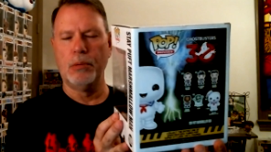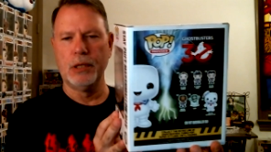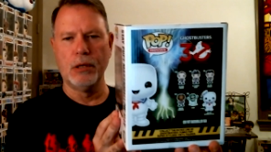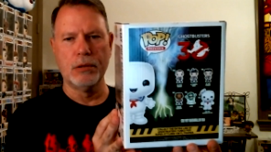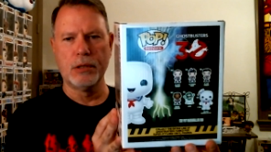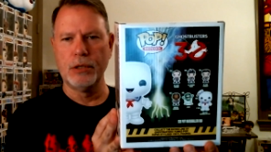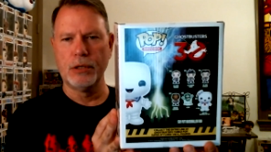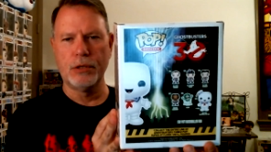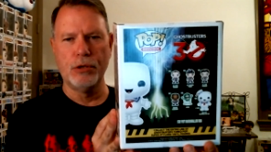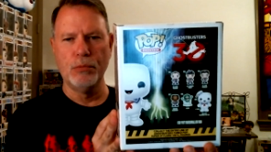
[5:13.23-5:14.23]
but those are
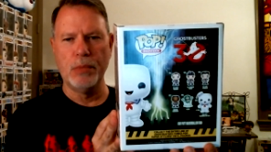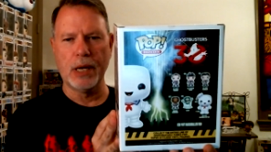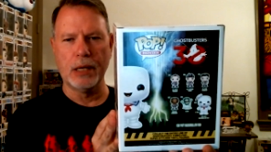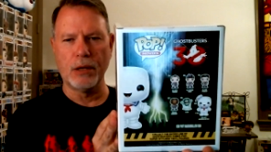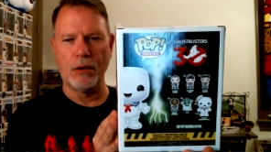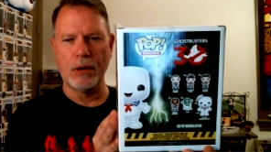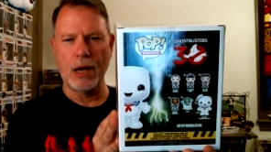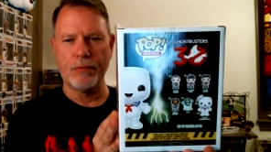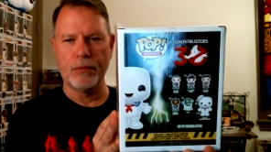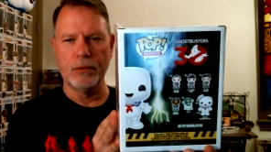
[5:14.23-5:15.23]
just too big. I don't
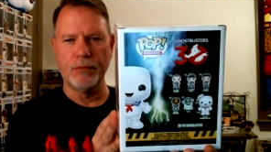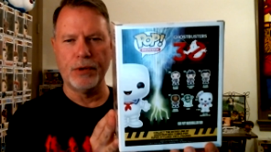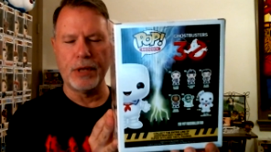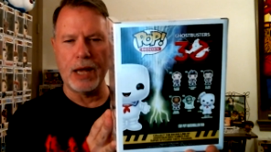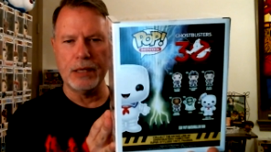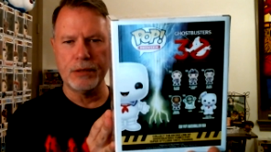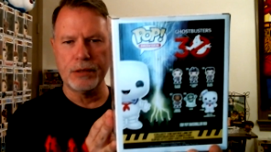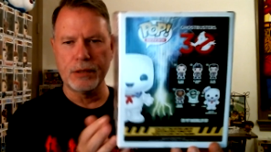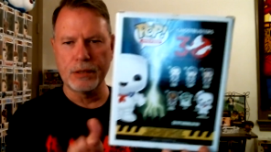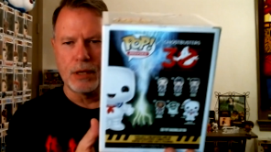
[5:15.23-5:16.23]
have room for that.
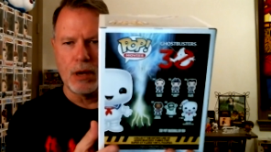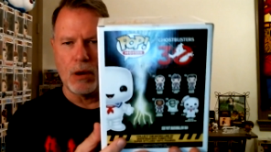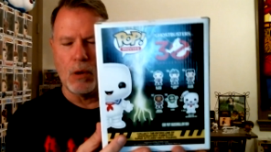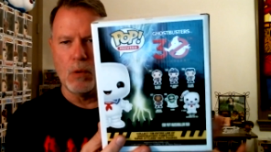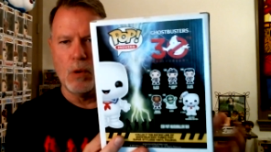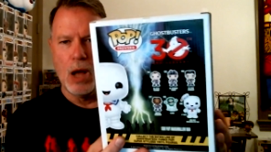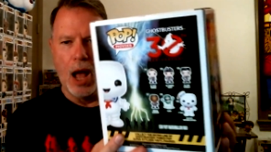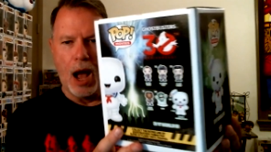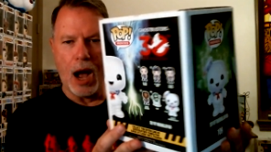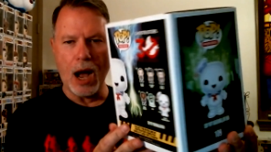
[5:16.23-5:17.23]
So
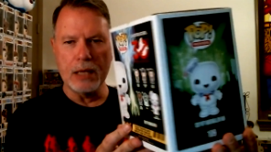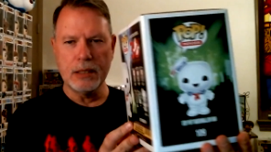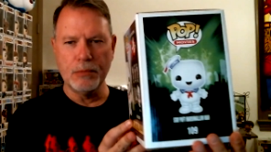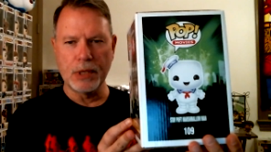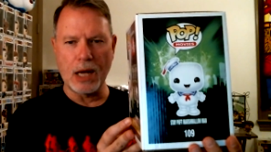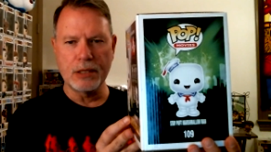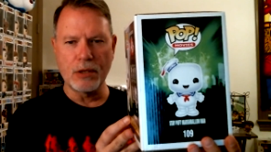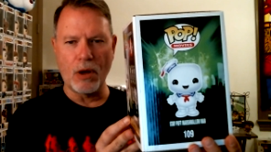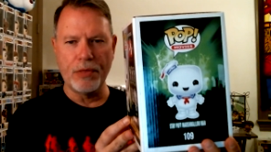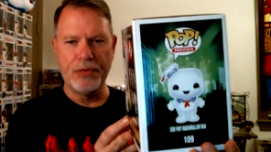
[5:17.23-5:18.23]
I, when I
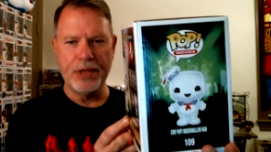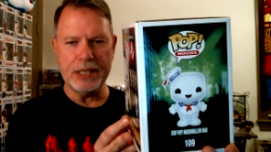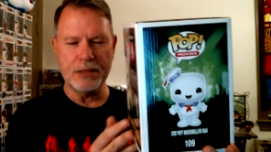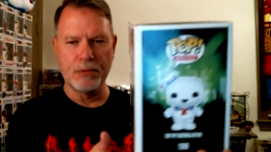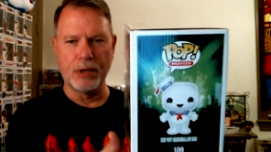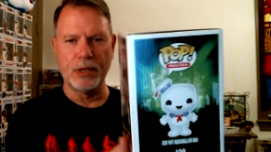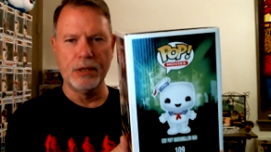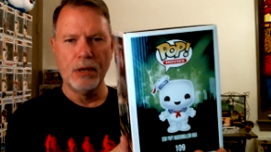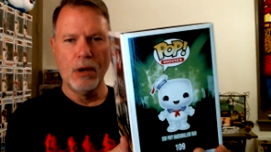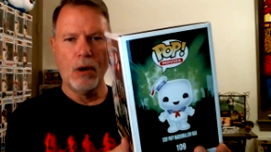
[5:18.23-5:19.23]
saw this one
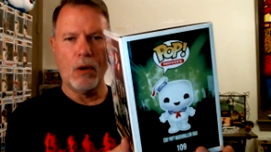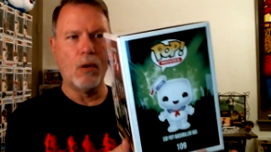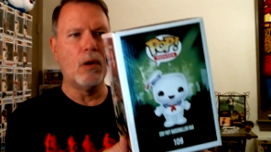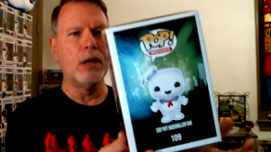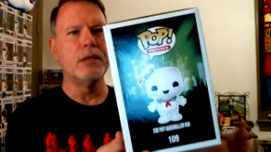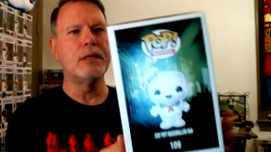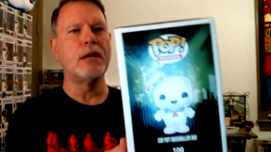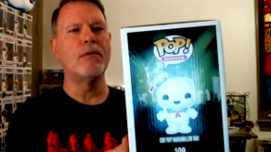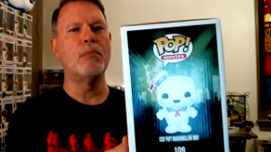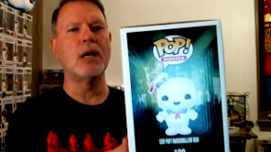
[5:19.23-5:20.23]
on
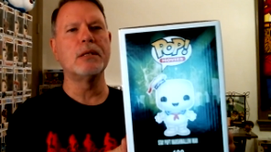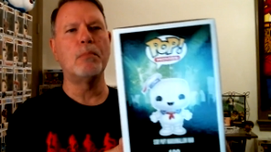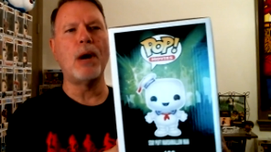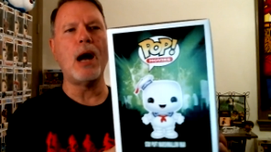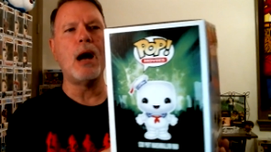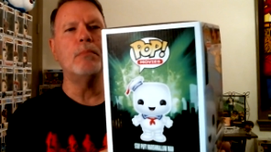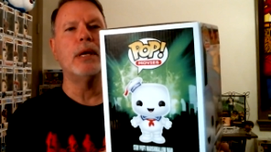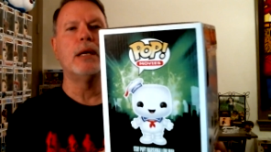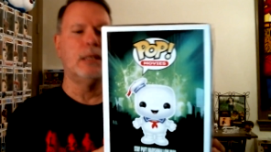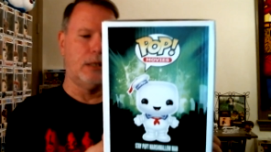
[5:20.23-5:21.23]
seven bucks a pop,
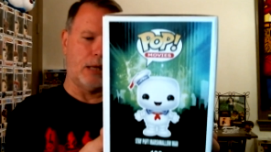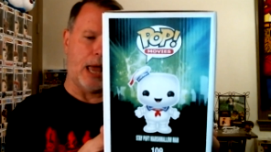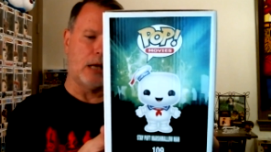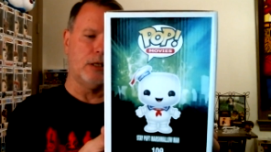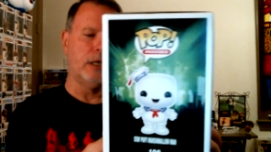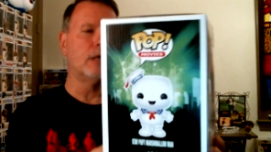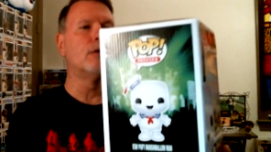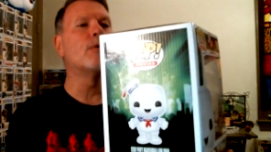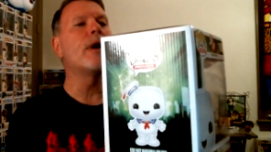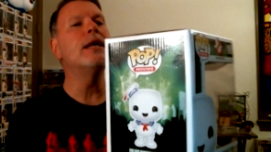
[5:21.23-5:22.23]
and it's actually in
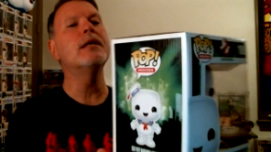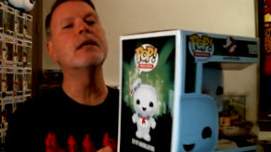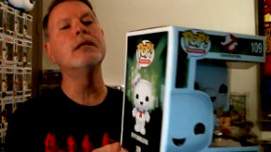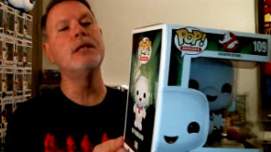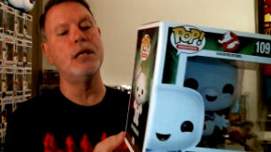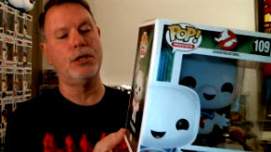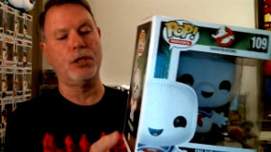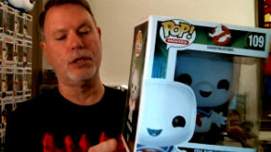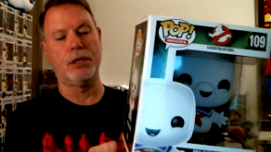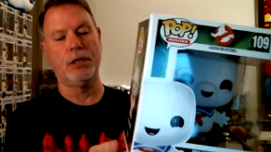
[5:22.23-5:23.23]
great
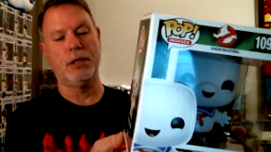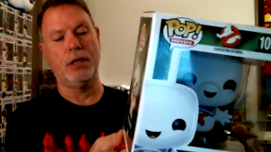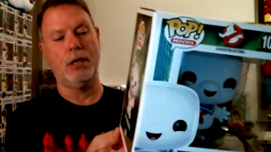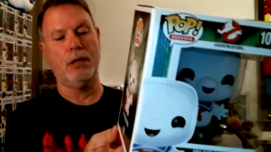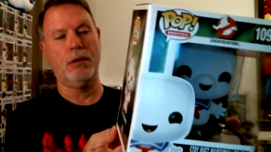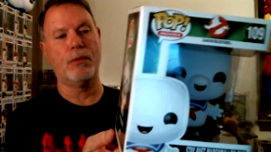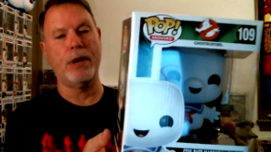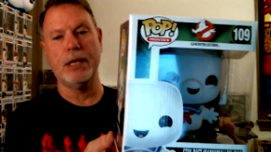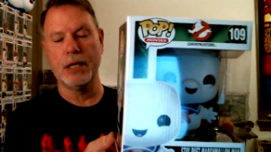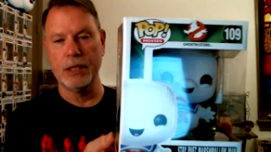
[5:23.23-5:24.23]
condition,
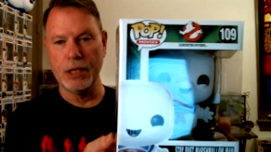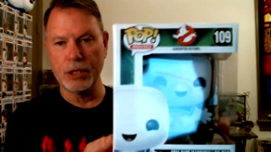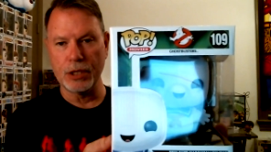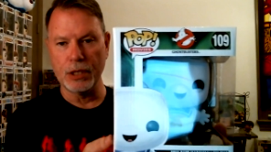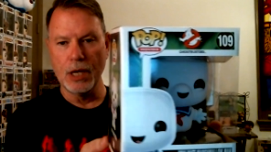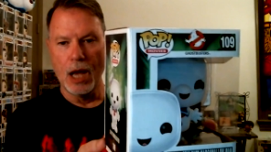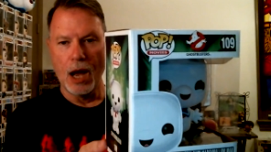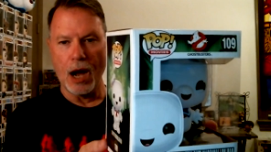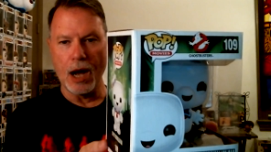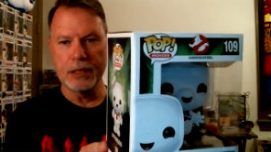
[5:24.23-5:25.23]
great condition,
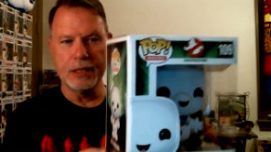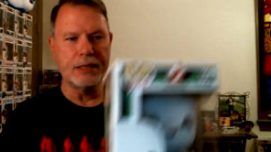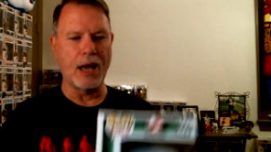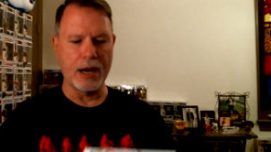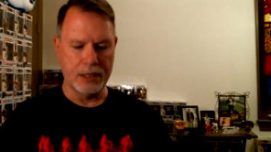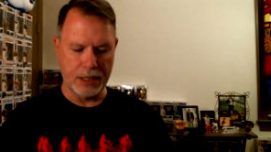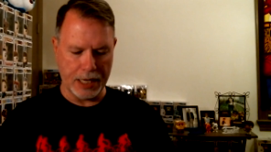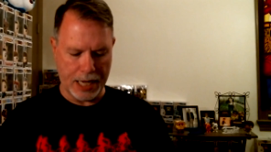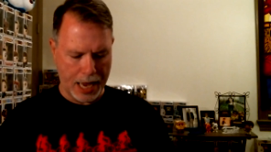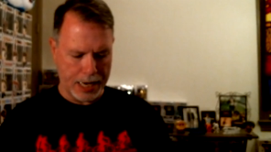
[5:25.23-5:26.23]
I decided to
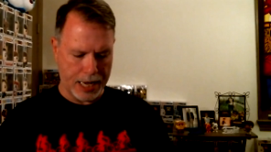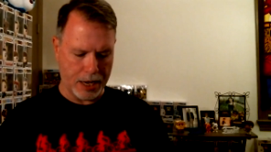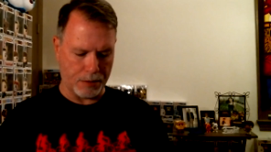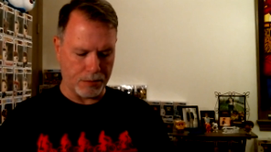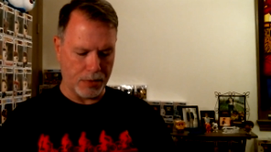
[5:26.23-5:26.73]
get him.